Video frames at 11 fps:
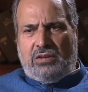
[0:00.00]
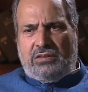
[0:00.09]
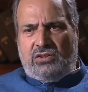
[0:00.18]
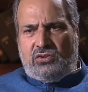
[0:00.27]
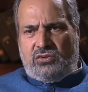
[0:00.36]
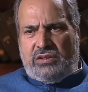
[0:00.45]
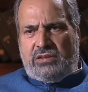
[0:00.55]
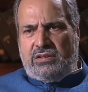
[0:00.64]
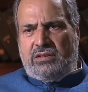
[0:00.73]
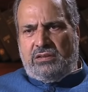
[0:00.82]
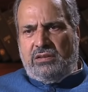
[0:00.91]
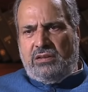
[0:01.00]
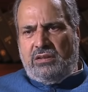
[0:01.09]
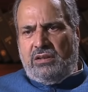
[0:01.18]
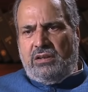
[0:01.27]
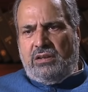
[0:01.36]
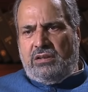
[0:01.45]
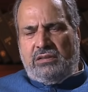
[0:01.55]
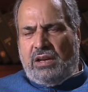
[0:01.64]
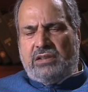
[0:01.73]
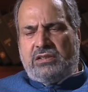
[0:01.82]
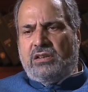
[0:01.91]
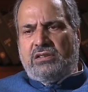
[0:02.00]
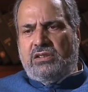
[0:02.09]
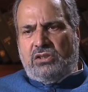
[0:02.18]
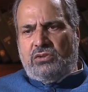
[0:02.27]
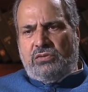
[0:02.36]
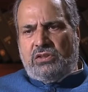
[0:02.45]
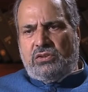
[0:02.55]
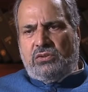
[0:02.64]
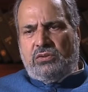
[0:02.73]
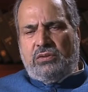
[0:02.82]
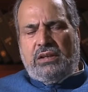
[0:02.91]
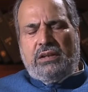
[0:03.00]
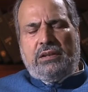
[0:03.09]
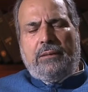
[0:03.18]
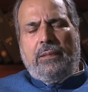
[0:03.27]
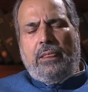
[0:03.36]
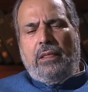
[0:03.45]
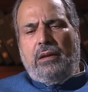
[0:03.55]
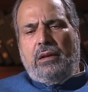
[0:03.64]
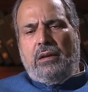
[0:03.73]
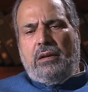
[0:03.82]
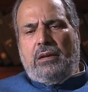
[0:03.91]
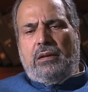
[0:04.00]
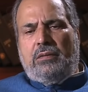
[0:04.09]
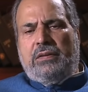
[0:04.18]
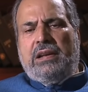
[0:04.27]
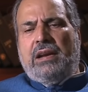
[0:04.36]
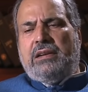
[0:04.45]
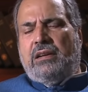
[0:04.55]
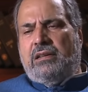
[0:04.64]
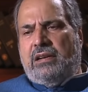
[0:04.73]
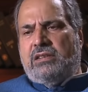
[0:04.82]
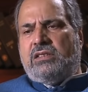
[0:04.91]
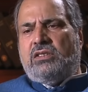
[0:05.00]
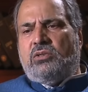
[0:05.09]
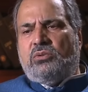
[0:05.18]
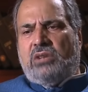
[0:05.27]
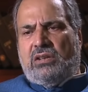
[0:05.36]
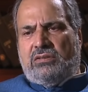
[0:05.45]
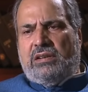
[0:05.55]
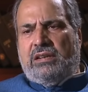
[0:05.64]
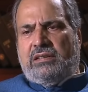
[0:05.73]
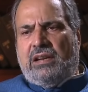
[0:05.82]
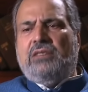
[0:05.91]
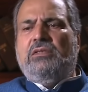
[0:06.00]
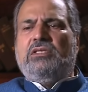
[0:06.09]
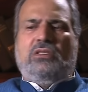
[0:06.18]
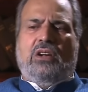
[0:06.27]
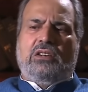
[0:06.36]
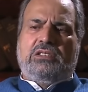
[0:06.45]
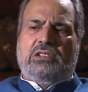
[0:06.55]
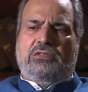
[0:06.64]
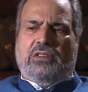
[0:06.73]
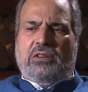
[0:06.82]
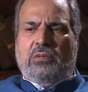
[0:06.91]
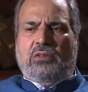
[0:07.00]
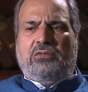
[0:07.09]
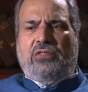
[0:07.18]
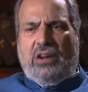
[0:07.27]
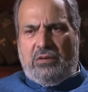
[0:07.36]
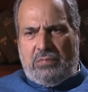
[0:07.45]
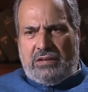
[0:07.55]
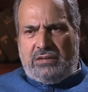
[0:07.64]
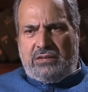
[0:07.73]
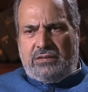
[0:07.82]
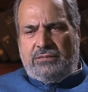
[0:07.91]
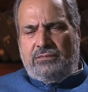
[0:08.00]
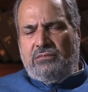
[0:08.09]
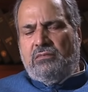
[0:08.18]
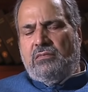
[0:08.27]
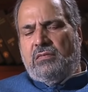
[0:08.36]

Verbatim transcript: on the streets. That's not the situation today. We had unrest in 2010, which lasted for about five months. Right.